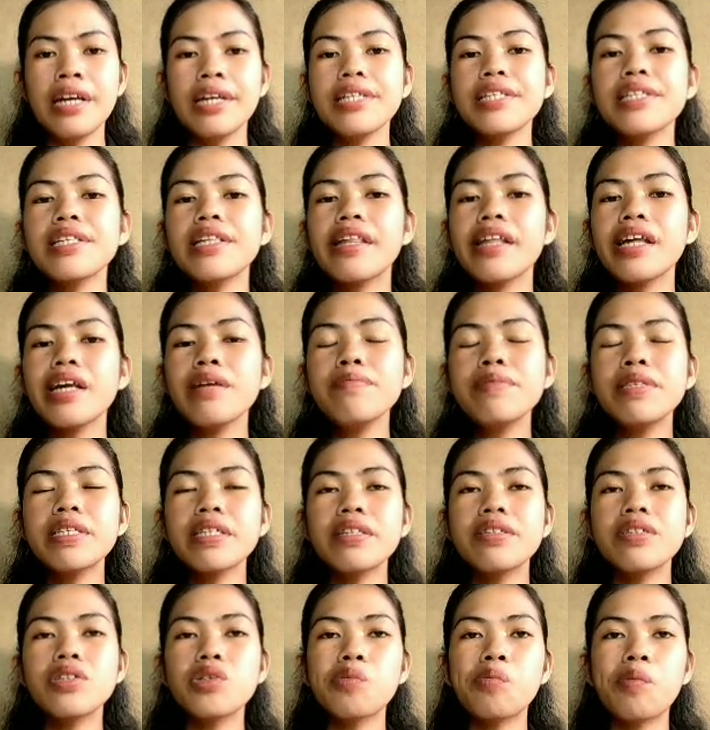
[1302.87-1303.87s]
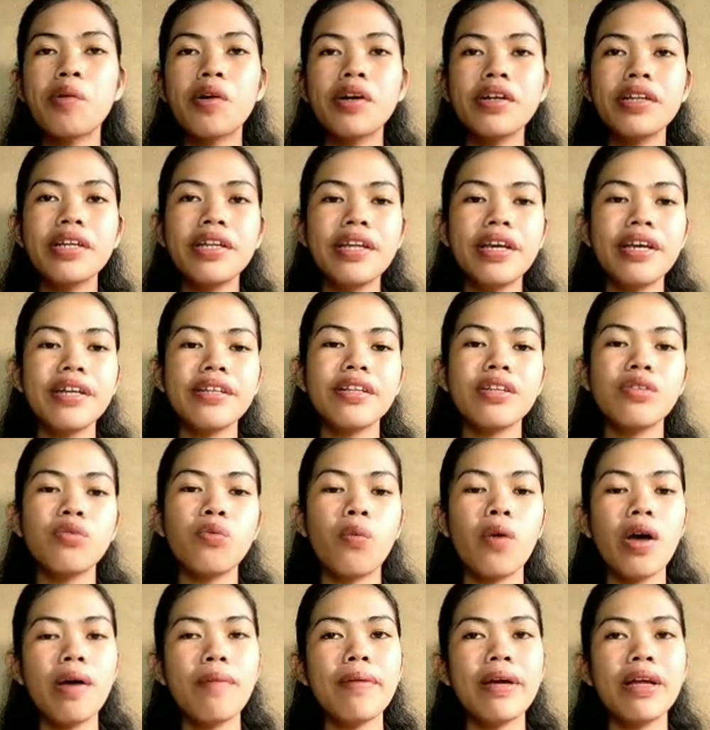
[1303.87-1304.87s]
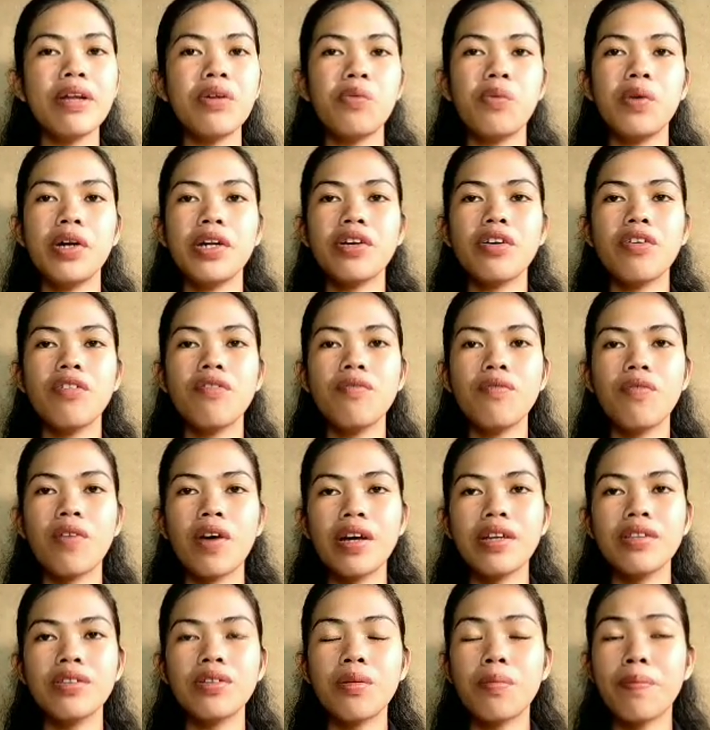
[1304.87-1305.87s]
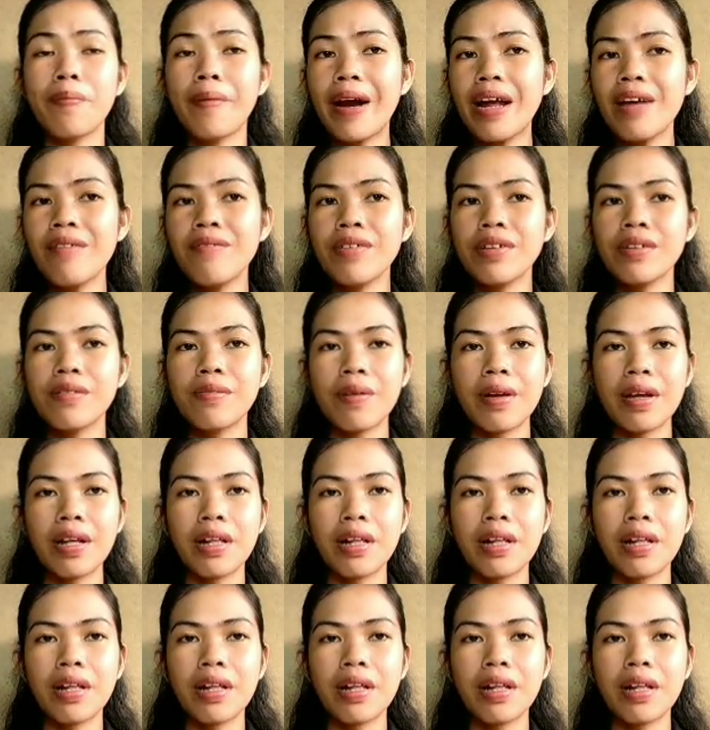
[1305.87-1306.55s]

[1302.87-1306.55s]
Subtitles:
Slaves and subordinated women were confined to private